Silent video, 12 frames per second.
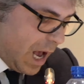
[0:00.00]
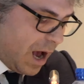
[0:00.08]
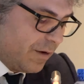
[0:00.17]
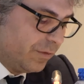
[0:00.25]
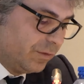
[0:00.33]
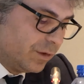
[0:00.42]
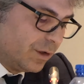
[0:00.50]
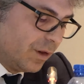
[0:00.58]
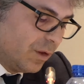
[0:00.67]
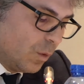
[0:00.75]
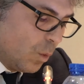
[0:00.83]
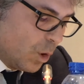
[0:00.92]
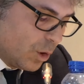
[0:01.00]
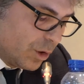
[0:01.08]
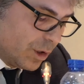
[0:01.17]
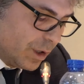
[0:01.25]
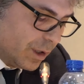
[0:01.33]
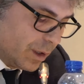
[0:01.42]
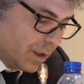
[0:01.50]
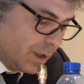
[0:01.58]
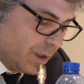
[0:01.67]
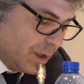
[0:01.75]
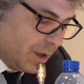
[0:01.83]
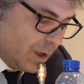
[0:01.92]
After the war,
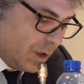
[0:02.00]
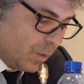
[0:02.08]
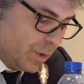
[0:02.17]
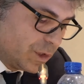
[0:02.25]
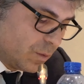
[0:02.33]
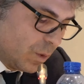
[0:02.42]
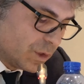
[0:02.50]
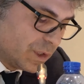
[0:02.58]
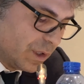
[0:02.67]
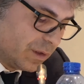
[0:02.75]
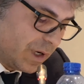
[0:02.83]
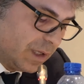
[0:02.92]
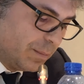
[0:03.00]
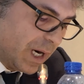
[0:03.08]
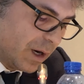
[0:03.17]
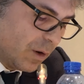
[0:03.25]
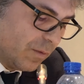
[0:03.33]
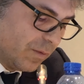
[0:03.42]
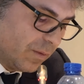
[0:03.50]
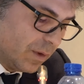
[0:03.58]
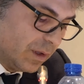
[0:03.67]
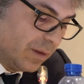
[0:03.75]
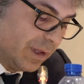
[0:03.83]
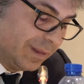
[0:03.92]
which was the trademark of
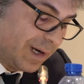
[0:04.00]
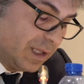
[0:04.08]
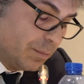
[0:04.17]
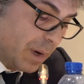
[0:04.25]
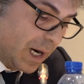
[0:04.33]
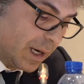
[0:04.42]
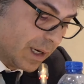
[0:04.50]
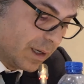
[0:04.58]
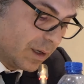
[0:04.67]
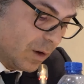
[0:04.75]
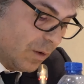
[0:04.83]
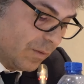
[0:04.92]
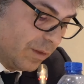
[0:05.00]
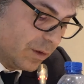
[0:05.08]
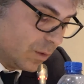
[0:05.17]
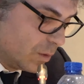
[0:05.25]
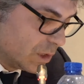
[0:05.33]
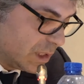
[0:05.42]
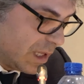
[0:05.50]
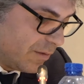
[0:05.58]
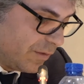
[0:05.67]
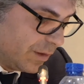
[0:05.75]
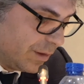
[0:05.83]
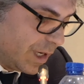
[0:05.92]
the
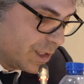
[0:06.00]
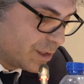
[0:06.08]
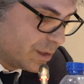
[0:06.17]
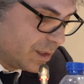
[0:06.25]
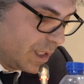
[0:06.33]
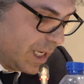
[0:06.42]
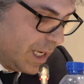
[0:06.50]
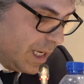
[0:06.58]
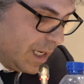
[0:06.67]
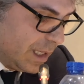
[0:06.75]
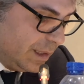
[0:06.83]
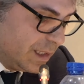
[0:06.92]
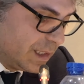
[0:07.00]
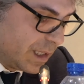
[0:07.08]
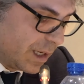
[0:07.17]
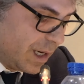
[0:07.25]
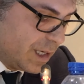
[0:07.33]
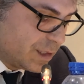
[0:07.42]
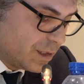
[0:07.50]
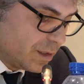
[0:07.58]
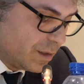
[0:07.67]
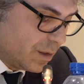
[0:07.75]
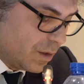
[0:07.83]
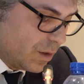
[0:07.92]
Yugoslav Federation,
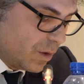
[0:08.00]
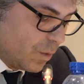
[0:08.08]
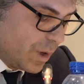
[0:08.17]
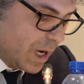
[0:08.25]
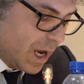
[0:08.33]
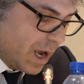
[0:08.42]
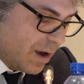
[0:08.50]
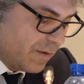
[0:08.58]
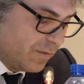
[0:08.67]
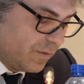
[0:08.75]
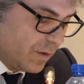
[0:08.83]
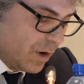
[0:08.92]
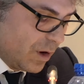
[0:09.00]
disintegration, we have